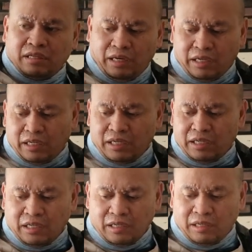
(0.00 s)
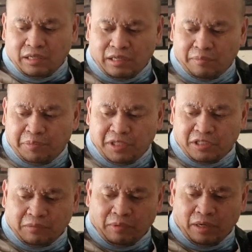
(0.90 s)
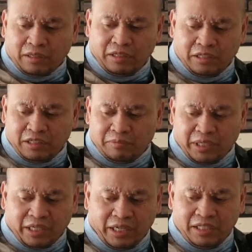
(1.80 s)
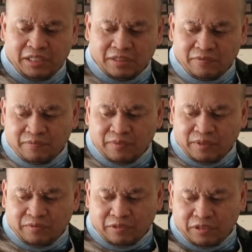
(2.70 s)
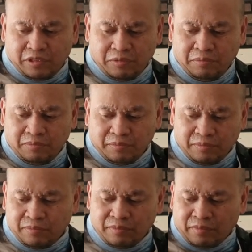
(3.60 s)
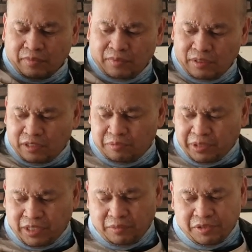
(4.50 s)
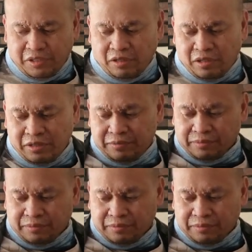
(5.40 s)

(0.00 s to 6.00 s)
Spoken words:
and a piece of lock here in my case for the gym. It becomes hard